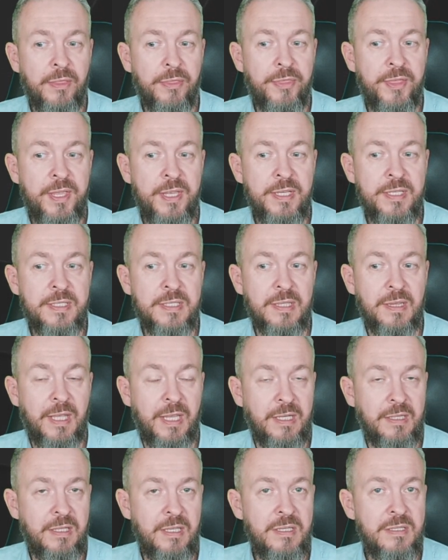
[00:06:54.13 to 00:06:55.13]
things
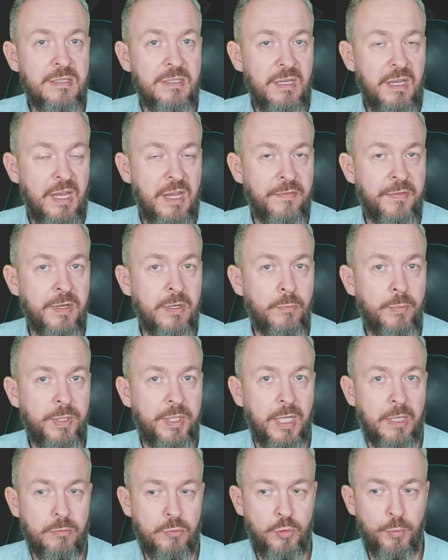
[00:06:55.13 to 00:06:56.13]
like this even
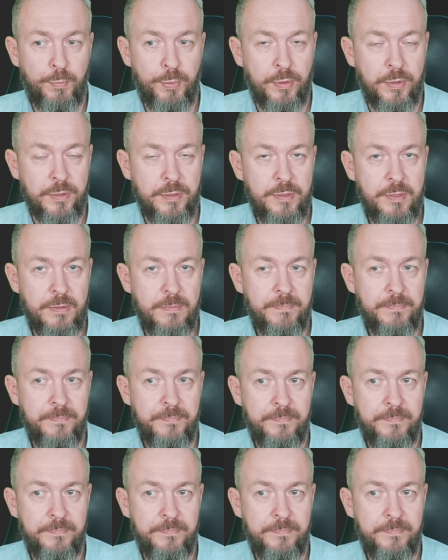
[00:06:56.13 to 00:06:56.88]
without support.